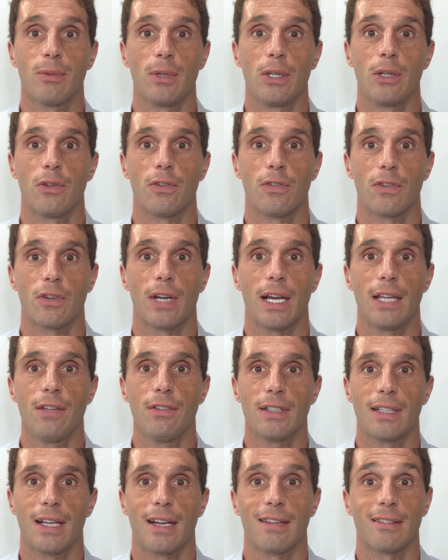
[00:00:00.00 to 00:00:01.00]
we use for
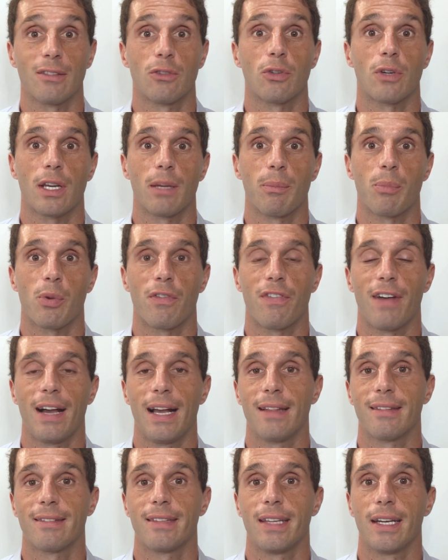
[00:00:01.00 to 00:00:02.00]
advertising to create
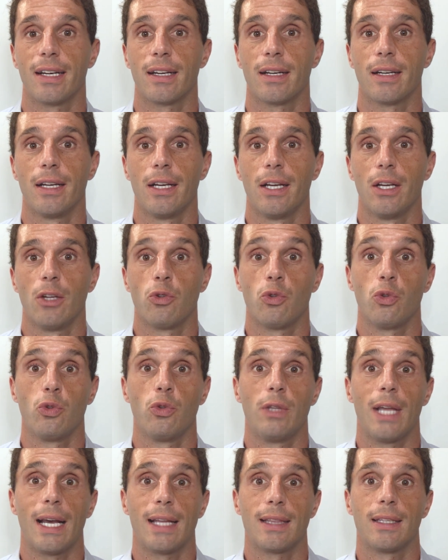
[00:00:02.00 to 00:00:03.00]
profiles there
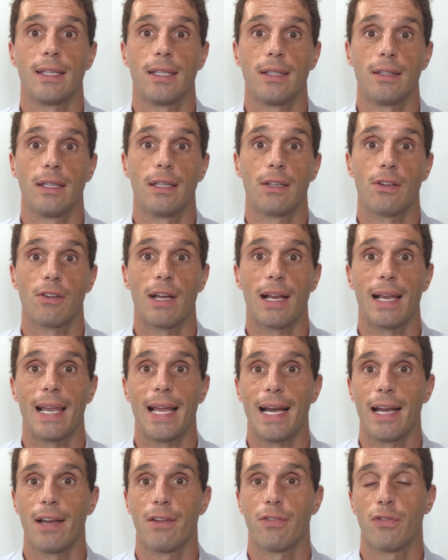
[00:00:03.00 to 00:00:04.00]
to do that in, in
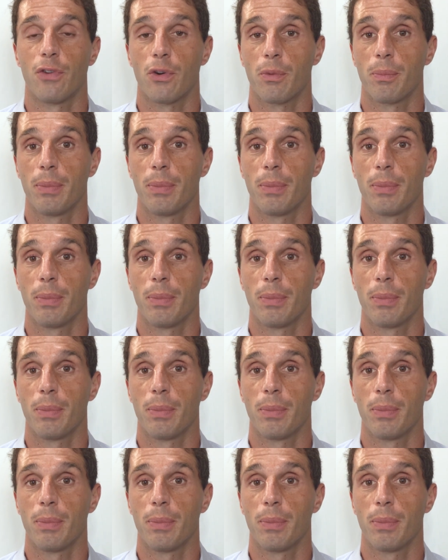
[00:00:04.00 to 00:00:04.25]
real life for